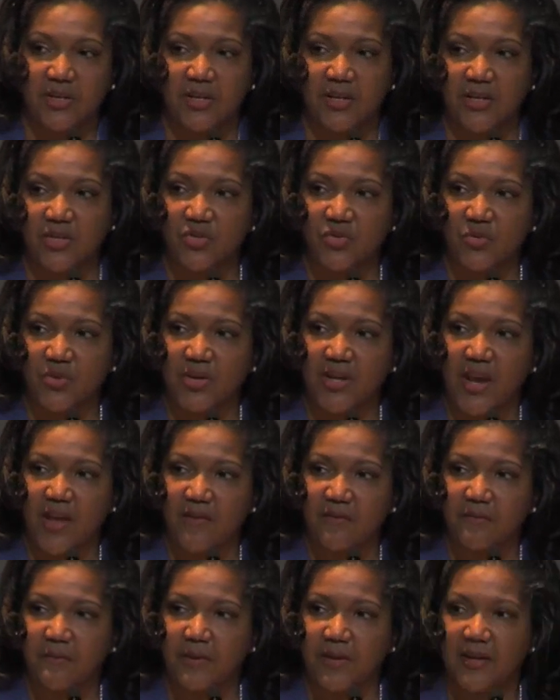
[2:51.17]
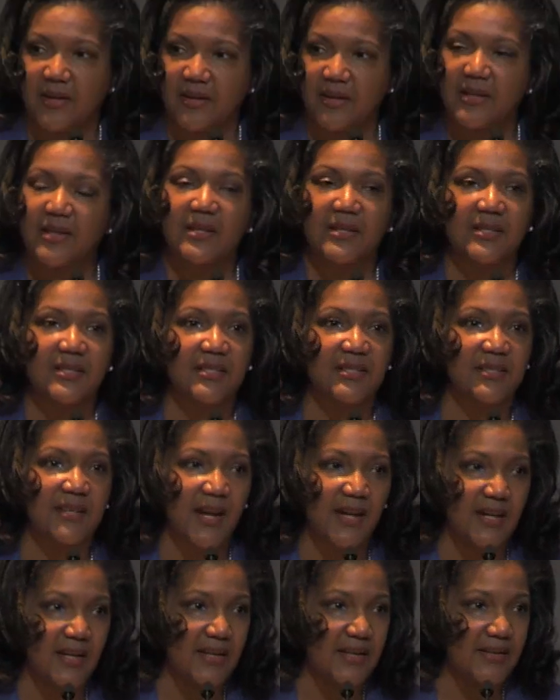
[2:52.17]
injury have been
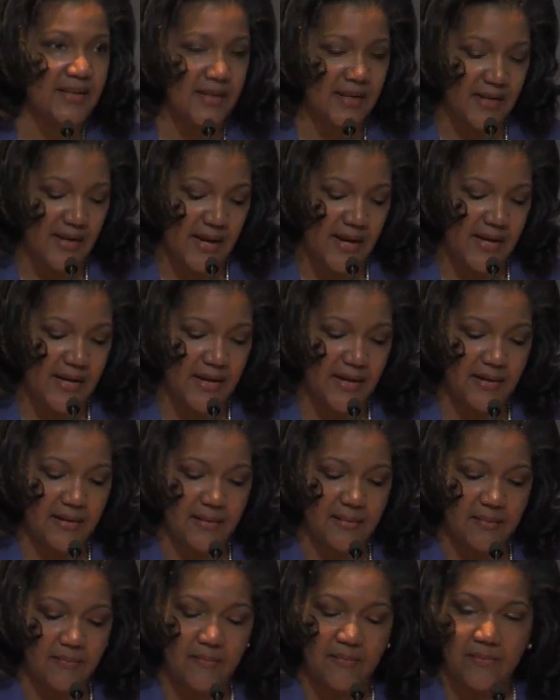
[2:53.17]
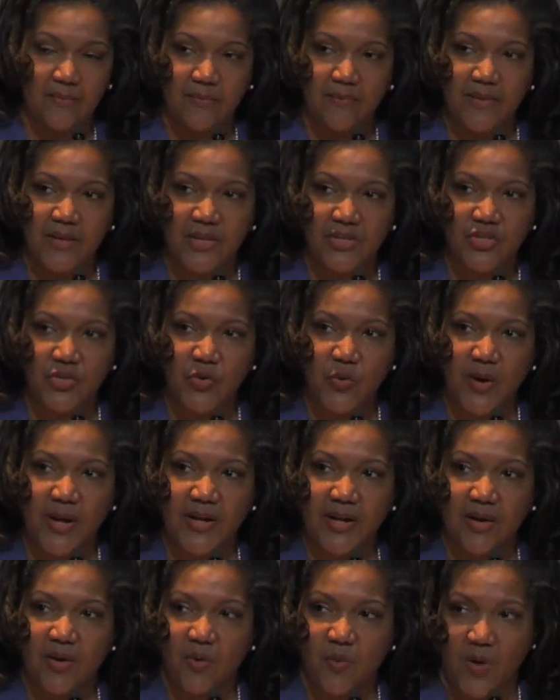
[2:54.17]
steadily declining. It's a
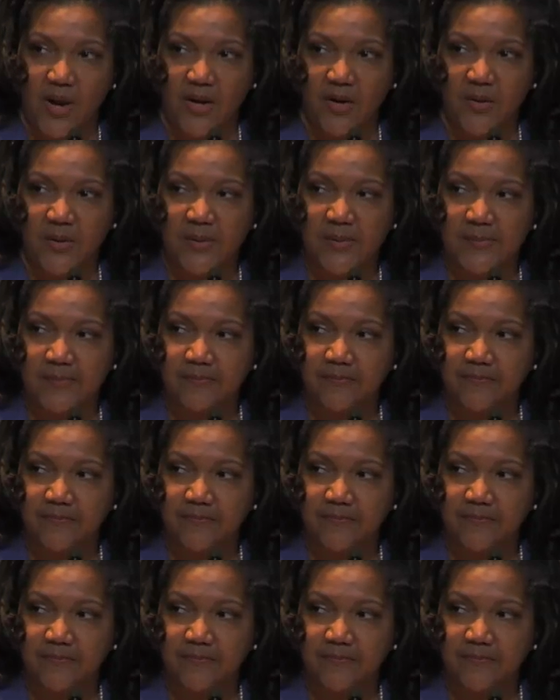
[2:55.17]
great record.